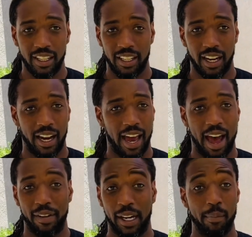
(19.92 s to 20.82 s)
uh,
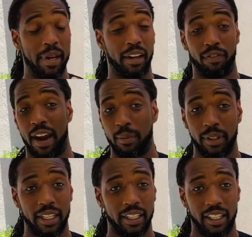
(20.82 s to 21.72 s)
having a big
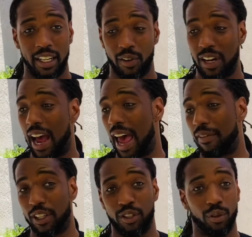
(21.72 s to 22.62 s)
family, you know, not
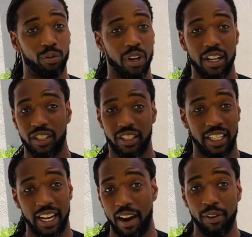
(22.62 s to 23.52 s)
having to rush to
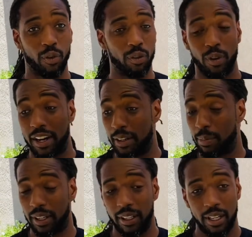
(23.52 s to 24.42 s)
get everyone ready,
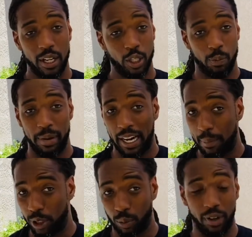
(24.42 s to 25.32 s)
but just being able
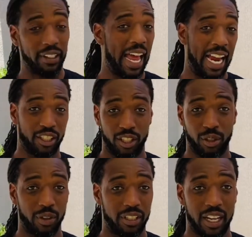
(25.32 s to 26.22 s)
to relax
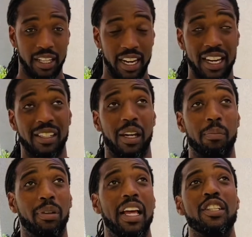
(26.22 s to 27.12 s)
into a Sunday is a
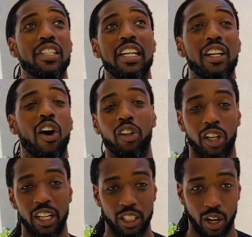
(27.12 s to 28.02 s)
blessing all
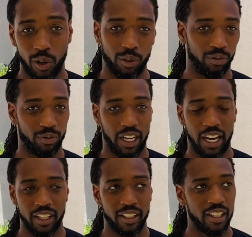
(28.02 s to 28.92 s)
on its own.
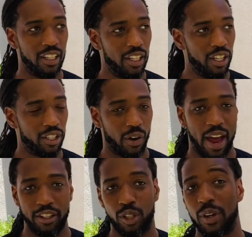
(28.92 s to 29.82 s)
And so
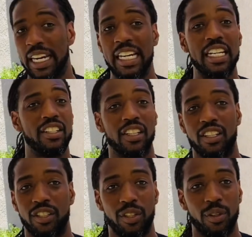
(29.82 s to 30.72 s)
as you ease
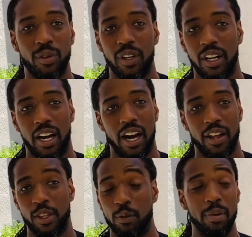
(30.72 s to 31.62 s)
into uh,
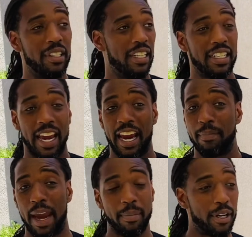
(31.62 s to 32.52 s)
this busy day,
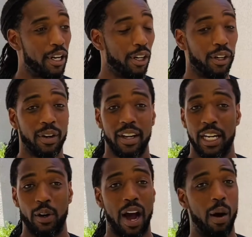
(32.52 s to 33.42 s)
maybe you're you
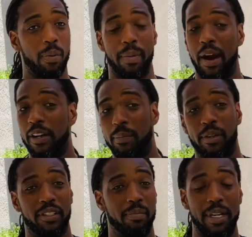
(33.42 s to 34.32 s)
know out preparing to put
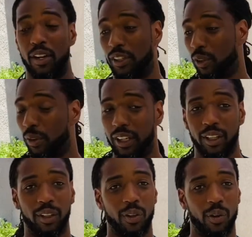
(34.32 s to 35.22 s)
some meat on the
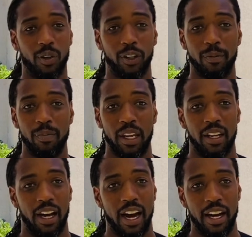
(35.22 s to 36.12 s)
grill, or
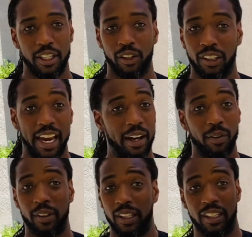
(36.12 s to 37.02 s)
uh, you're laying
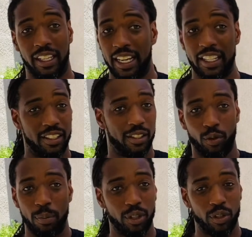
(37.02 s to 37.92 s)
with the kids'
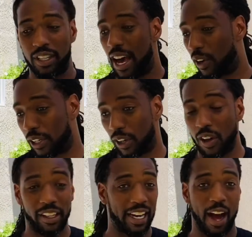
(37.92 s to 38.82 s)
swimsuits out, or you're on
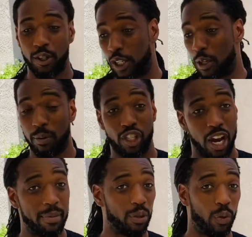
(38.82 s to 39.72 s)
the couch in your
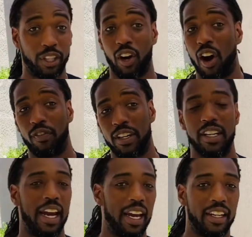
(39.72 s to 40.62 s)
pajamas with coffee in
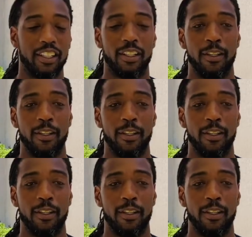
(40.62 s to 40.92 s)
hand,